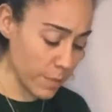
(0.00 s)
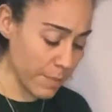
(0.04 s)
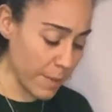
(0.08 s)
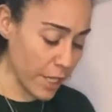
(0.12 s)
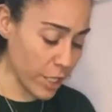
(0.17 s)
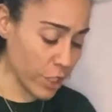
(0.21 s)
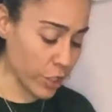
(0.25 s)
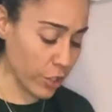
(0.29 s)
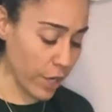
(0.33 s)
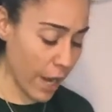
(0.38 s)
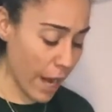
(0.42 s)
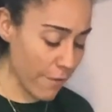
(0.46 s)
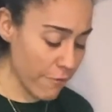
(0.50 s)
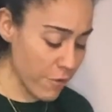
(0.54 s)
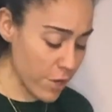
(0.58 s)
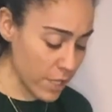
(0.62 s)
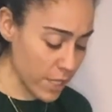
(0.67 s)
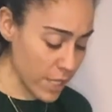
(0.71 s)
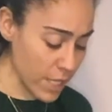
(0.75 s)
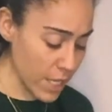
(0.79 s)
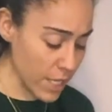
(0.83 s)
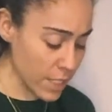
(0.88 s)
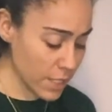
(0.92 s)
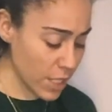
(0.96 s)
Make sure
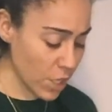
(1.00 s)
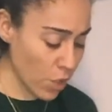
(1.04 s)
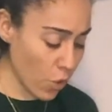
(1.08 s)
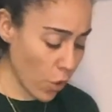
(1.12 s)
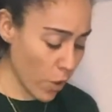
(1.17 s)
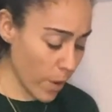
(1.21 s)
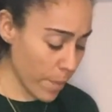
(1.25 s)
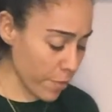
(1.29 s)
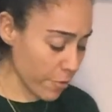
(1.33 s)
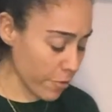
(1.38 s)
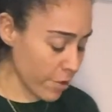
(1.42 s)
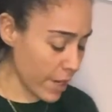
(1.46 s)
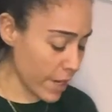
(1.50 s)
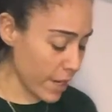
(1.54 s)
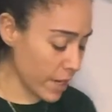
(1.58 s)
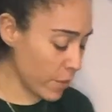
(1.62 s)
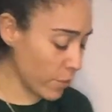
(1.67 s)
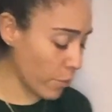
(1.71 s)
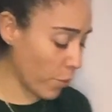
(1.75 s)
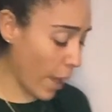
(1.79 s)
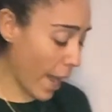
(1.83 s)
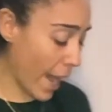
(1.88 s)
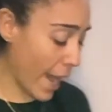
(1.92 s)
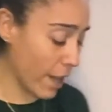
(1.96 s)
everything is
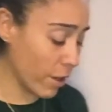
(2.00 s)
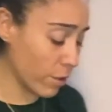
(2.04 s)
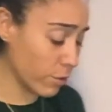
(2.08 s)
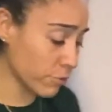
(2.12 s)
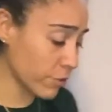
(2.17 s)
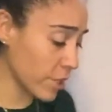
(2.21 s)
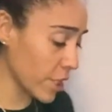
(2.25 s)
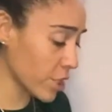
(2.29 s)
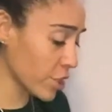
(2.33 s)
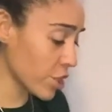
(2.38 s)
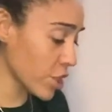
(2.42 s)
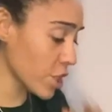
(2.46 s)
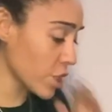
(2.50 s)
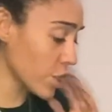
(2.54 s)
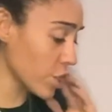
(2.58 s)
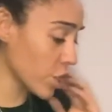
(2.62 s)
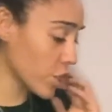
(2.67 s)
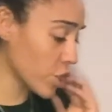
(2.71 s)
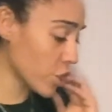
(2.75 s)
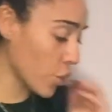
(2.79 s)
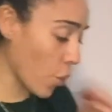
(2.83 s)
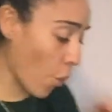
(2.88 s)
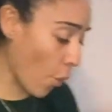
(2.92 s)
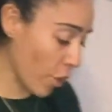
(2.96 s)
incorporated. Wow, this just
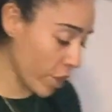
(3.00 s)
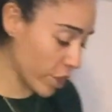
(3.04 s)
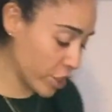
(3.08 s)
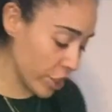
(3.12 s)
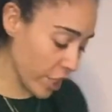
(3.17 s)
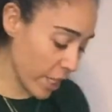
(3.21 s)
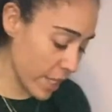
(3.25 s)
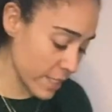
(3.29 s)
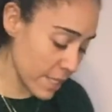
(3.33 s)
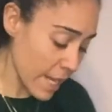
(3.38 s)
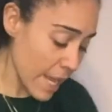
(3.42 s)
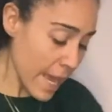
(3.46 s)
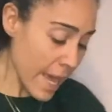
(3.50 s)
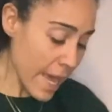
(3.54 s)
looks gorgeous.